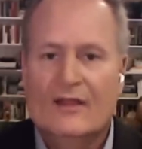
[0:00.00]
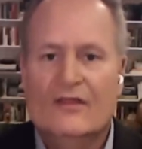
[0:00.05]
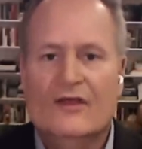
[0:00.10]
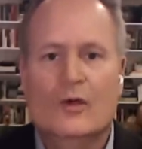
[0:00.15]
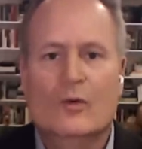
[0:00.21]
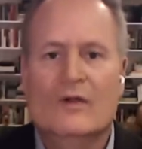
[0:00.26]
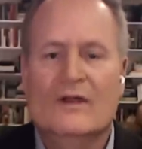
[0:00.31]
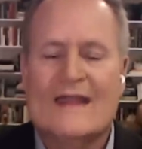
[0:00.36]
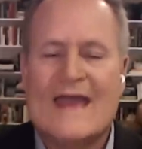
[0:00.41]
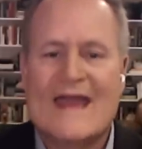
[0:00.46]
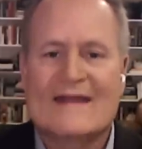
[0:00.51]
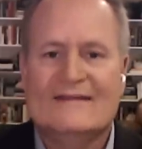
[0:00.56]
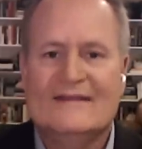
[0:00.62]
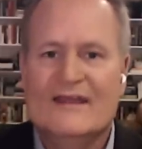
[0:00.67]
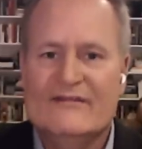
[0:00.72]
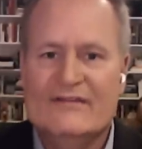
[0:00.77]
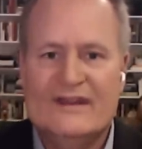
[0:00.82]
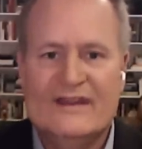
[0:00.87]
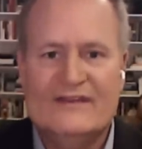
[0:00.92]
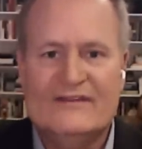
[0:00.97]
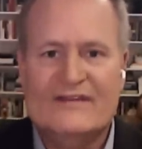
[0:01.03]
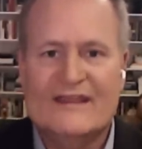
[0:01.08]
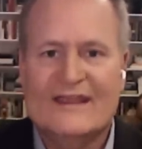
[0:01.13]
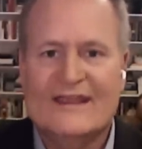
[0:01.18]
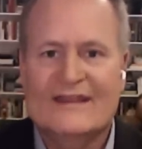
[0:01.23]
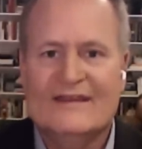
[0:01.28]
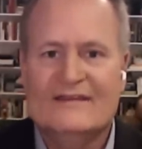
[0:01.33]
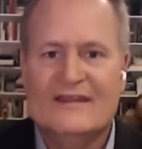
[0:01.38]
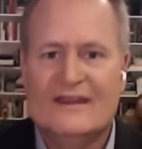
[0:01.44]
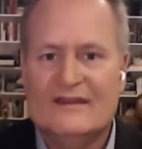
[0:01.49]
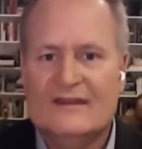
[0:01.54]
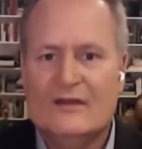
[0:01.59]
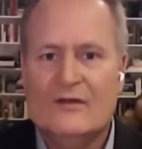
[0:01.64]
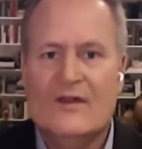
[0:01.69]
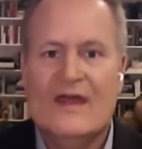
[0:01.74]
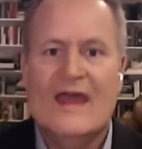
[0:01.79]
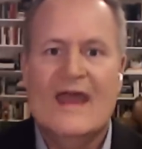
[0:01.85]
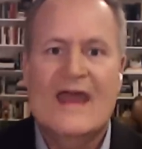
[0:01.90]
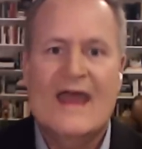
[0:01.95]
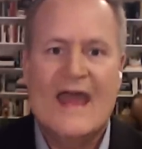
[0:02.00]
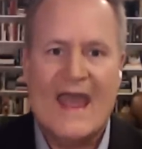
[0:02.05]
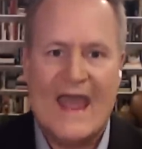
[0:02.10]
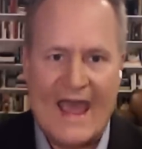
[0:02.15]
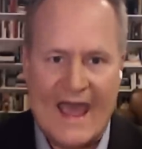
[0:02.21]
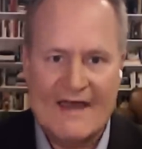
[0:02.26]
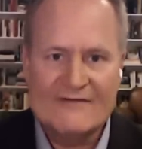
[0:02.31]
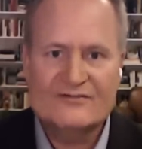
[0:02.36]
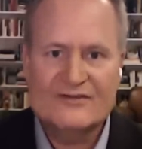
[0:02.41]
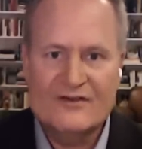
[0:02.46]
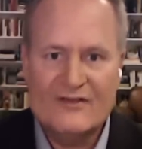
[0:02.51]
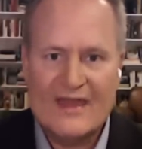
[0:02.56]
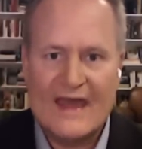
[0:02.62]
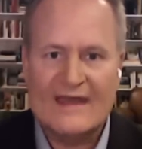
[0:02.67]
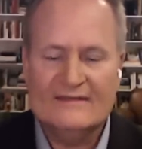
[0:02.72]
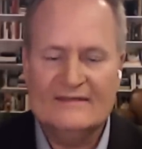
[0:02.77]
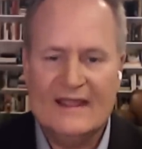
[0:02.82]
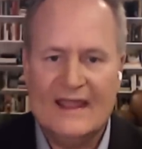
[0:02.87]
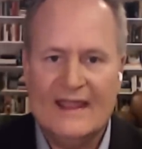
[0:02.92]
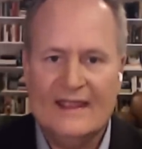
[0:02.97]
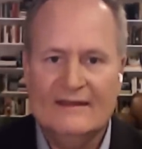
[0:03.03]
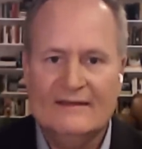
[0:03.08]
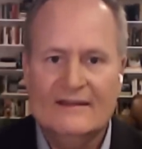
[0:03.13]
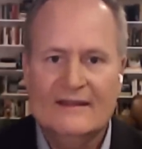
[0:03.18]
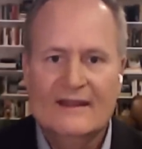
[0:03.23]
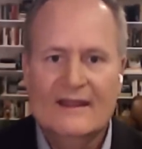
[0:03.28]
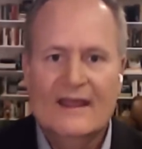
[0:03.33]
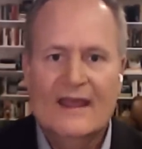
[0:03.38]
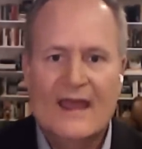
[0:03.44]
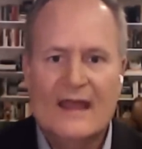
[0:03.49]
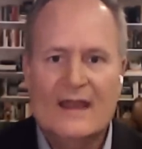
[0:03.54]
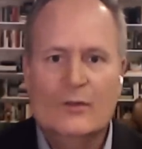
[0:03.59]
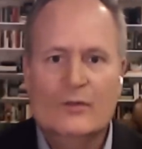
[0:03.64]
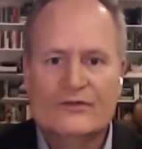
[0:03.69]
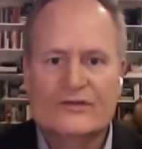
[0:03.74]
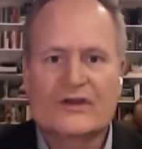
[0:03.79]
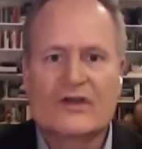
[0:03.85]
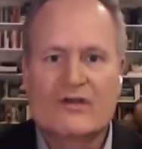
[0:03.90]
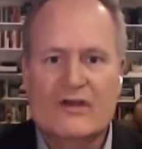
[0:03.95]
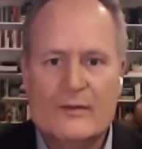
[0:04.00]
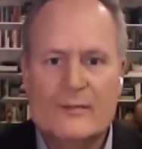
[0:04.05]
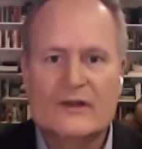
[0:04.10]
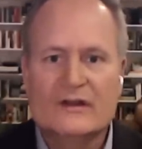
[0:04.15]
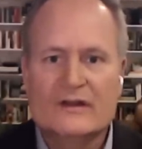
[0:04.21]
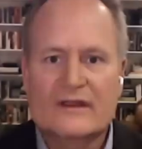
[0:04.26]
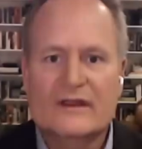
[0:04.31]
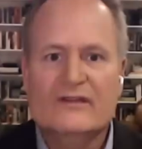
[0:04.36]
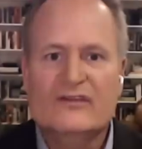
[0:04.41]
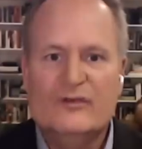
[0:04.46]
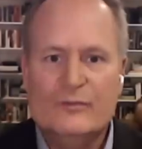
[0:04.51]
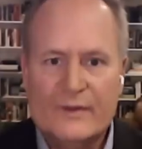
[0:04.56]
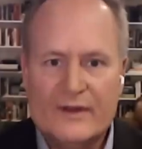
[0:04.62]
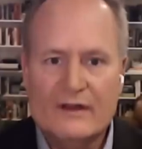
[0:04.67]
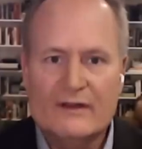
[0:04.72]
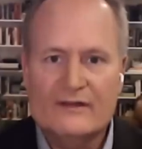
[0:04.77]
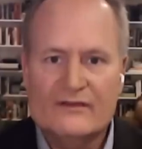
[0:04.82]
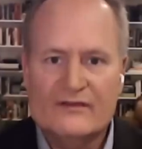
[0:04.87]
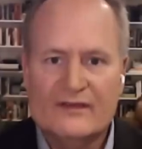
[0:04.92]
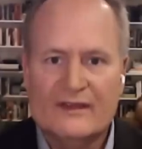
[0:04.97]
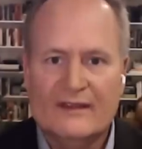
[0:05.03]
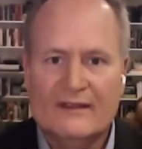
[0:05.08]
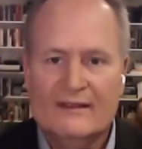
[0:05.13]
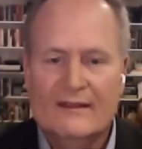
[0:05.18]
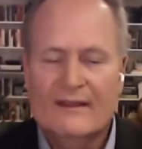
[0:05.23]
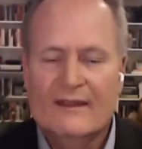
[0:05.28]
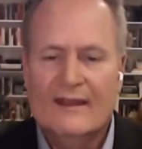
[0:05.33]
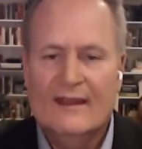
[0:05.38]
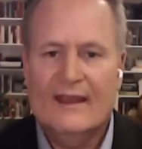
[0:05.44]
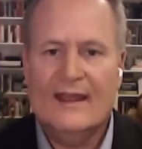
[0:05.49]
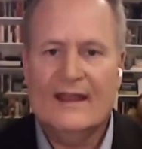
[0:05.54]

There were activities that continued after that date, and it was a criminal conspiracy. Mm-hmm.